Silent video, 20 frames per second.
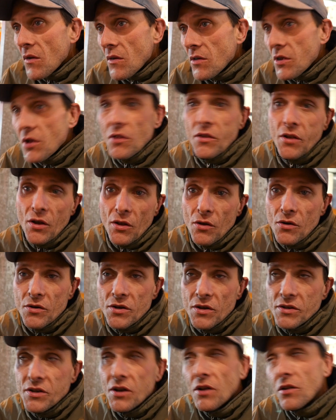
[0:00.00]
You'll, you'll learn
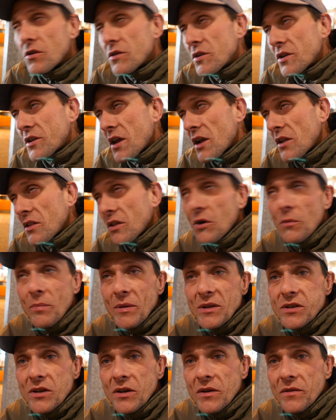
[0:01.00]
to you'll learn to take little
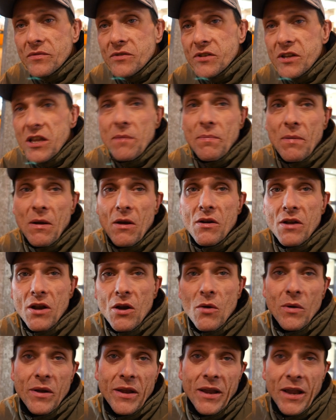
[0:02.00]
bits of sleep here and
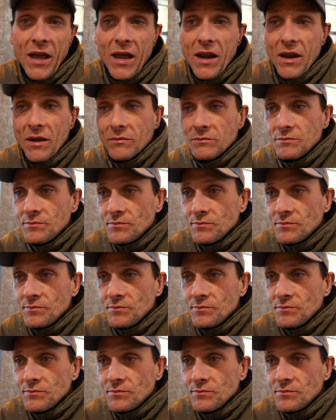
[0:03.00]
there when you can get it.